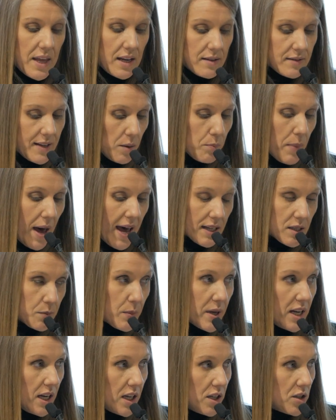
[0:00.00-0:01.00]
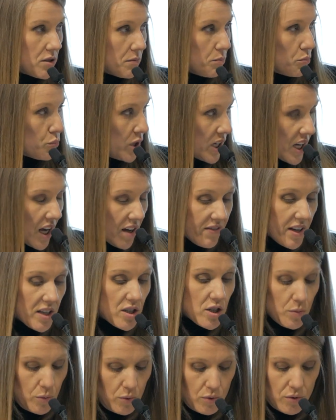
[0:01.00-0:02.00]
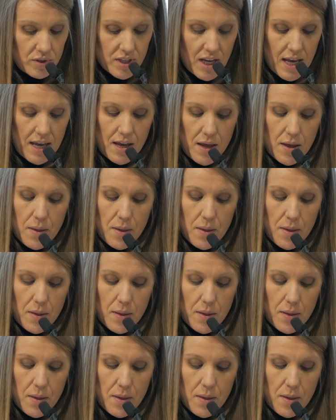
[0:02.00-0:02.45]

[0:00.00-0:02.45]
things like bagged spinach, pre-cut vegetables,